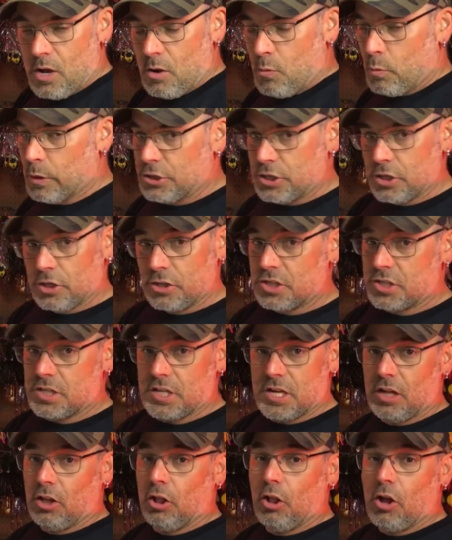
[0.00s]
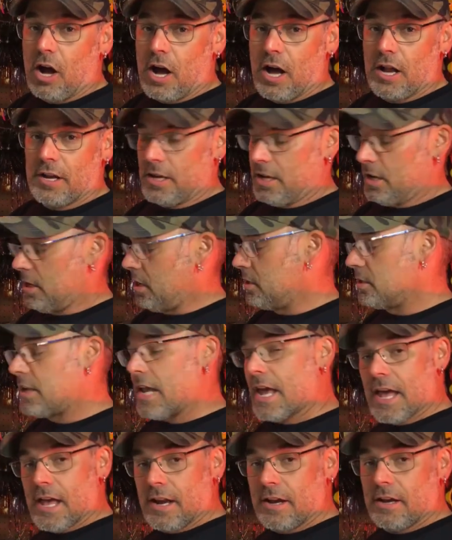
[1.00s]
which you'll see a lot in
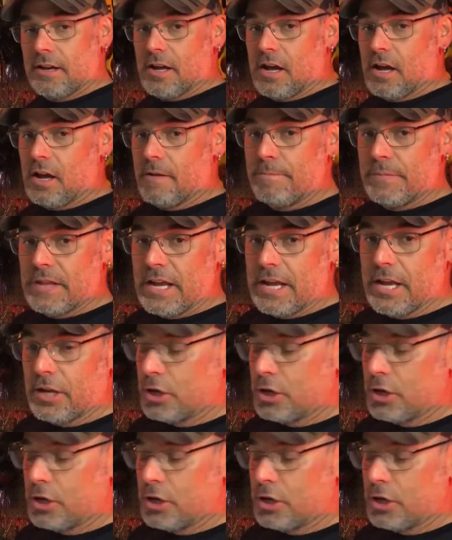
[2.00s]
Canada. It